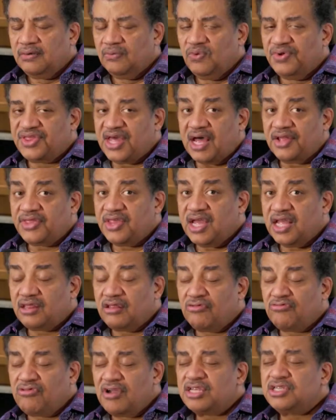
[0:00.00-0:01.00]
Without that,
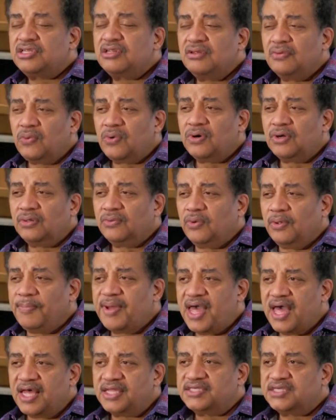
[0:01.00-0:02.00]
the rest of the world will
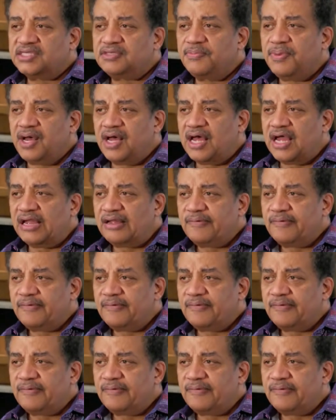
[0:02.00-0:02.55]
pass us by,